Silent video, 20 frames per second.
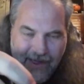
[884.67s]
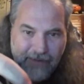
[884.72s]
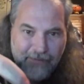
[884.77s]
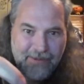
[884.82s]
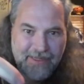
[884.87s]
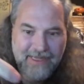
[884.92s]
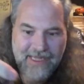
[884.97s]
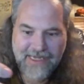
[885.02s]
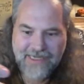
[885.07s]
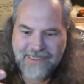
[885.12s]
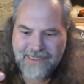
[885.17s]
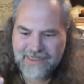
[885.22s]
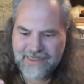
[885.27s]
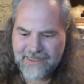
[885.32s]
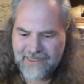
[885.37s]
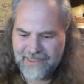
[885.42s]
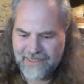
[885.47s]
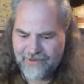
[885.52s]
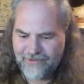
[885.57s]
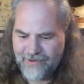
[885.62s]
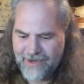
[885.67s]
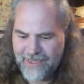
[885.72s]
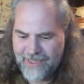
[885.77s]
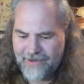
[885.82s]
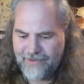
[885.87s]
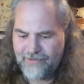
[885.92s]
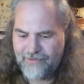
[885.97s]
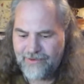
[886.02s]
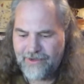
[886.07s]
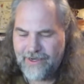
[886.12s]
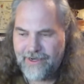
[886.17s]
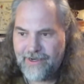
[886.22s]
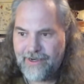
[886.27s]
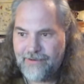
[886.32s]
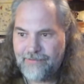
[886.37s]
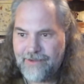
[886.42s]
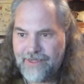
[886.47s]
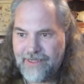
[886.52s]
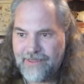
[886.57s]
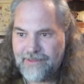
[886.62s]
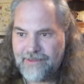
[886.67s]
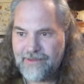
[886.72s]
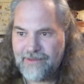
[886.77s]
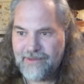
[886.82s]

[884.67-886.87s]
I mean, they just click right on there. I mean,